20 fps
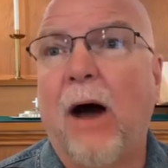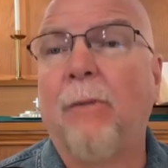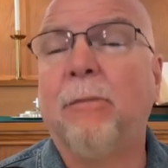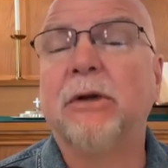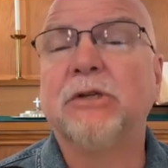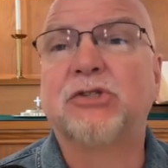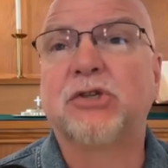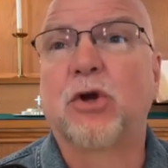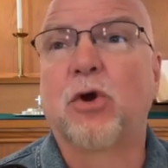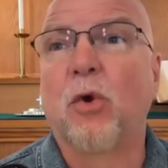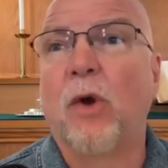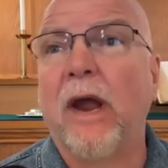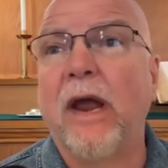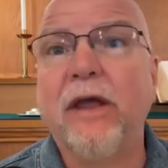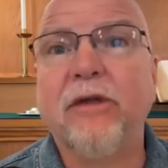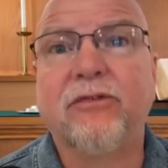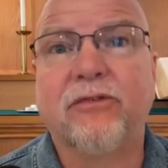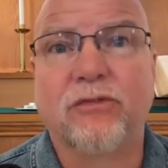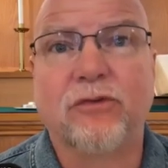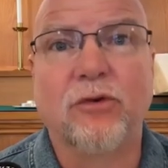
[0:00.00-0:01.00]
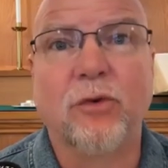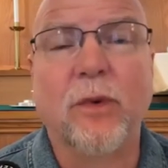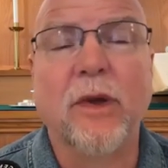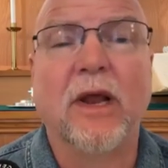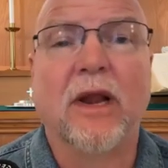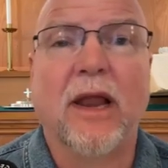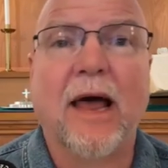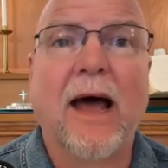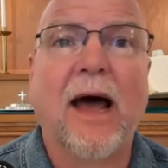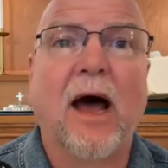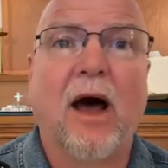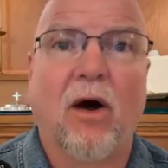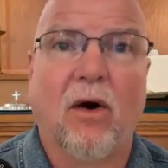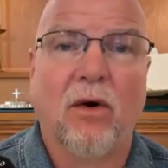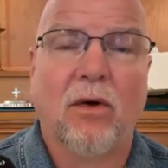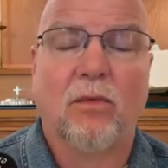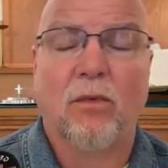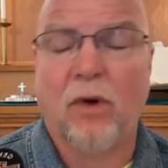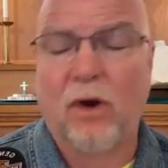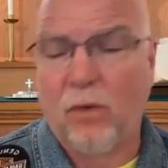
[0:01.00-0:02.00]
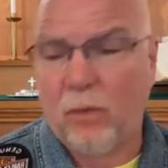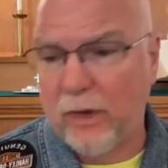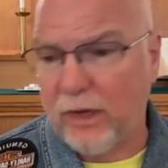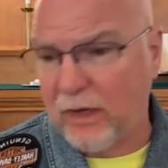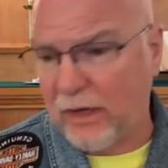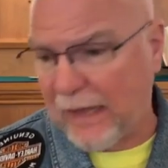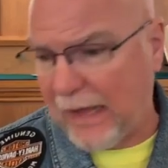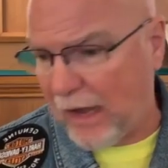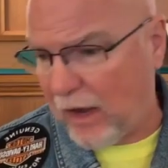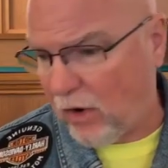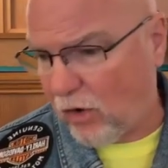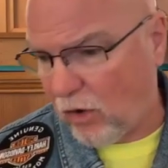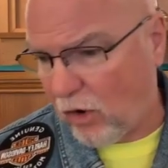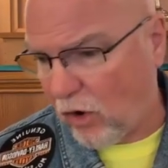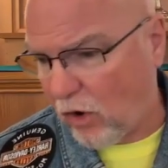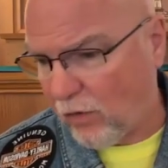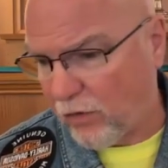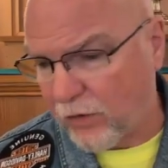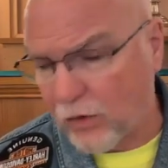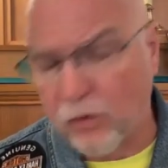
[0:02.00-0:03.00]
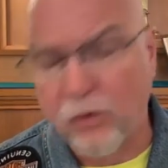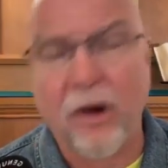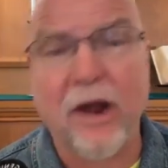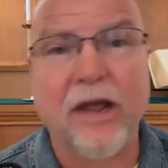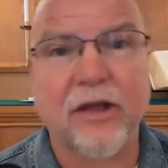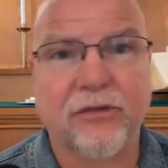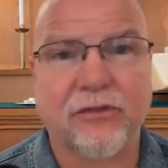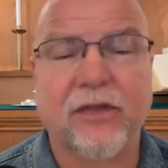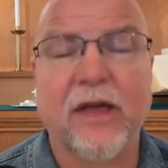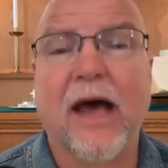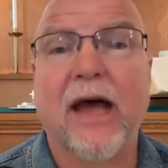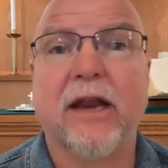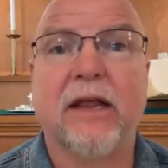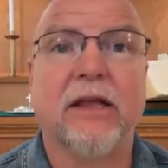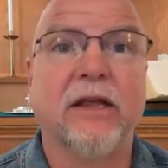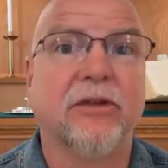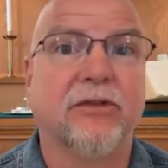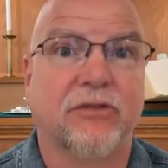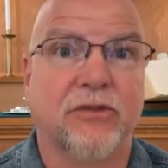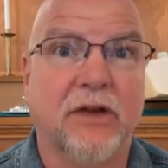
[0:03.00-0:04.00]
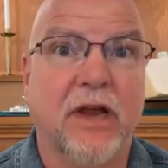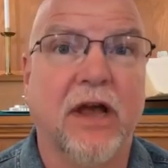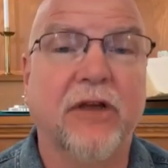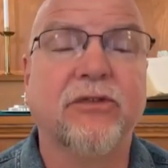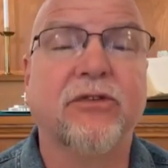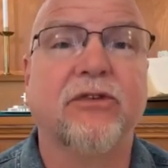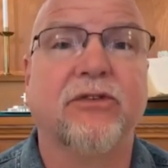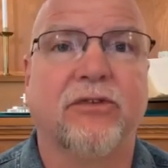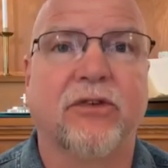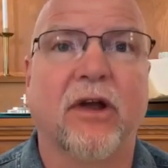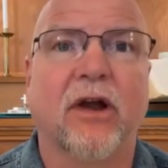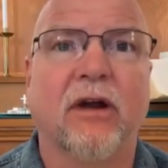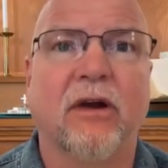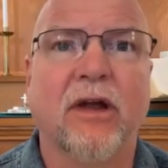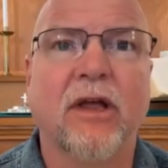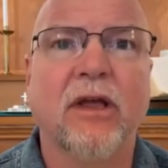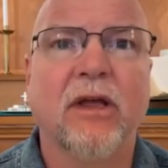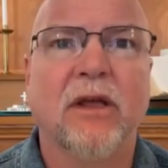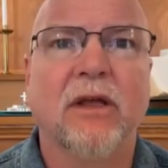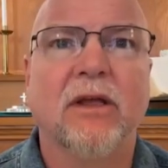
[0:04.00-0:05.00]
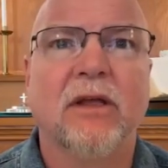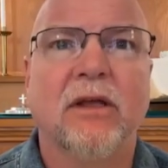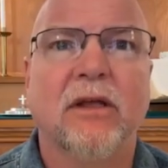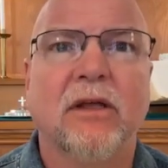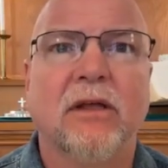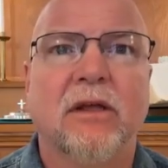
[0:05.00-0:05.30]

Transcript: How much grace do we allow? Well, we allow all the grace that is necessary.